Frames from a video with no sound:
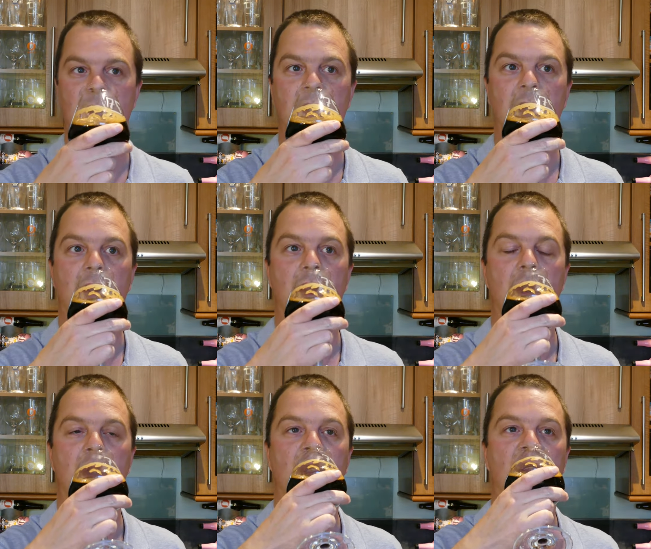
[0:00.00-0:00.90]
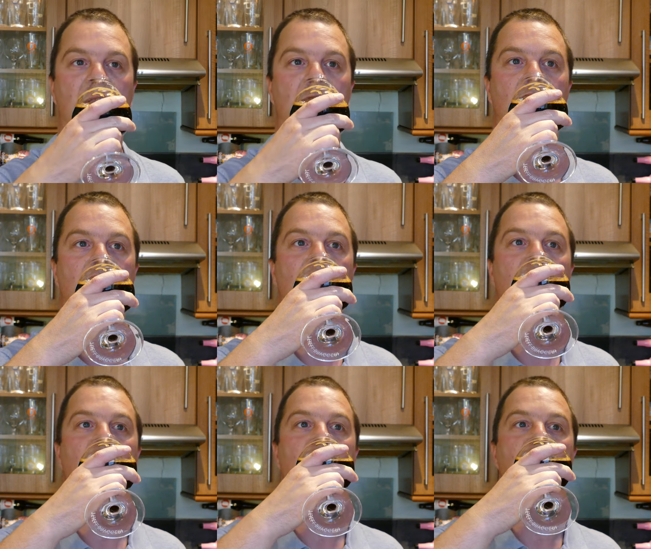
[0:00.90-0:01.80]

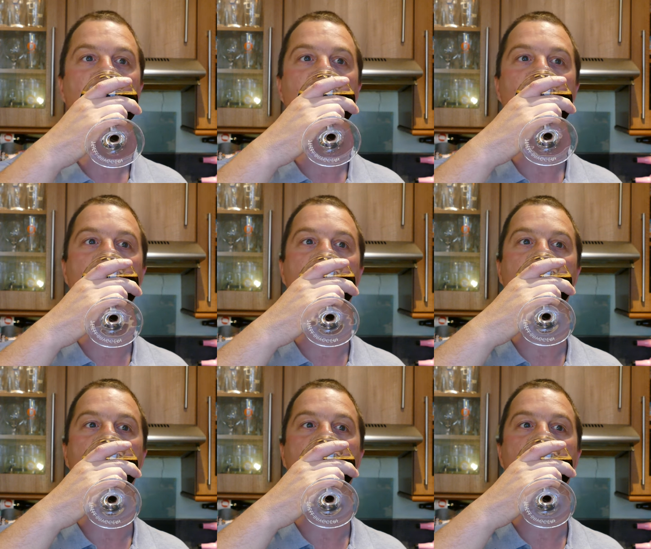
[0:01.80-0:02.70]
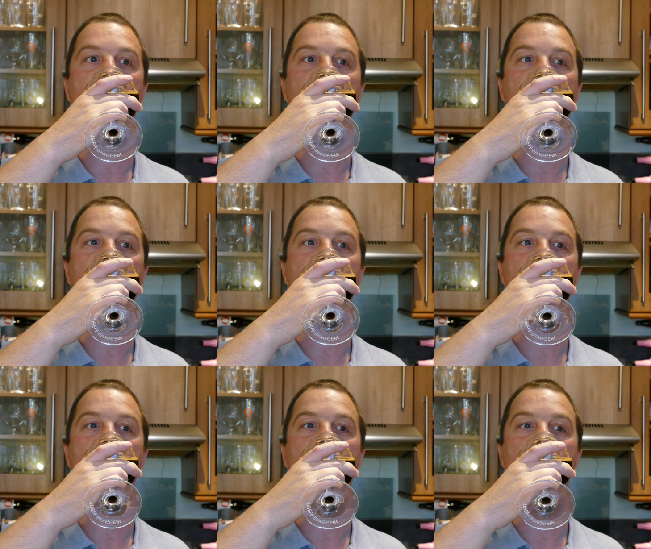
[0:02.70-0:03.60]

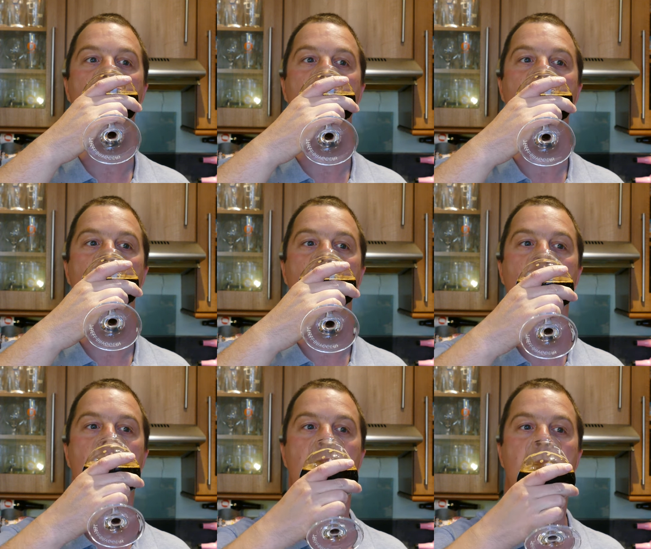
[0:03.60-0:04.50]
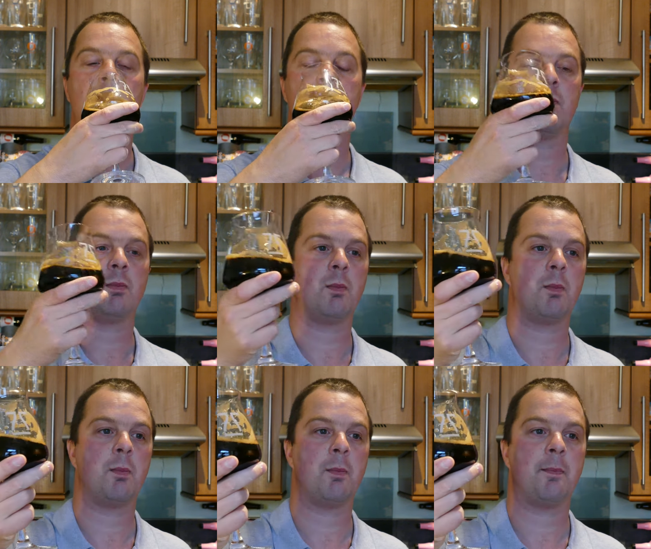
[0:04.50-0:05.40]

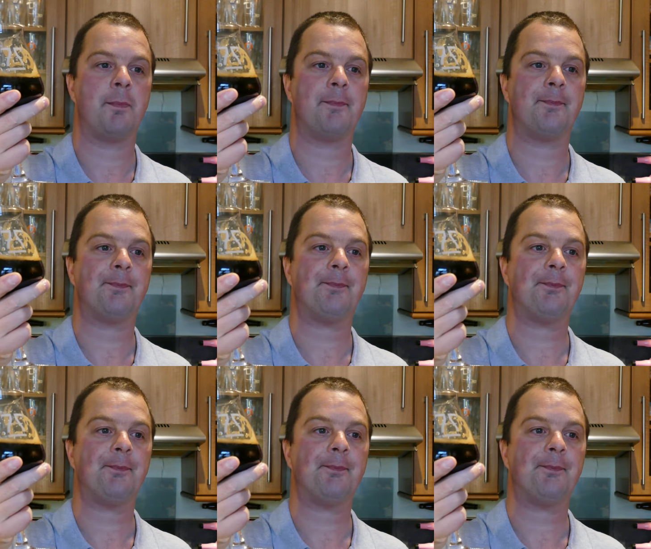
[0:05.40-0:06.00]
Nothing is said.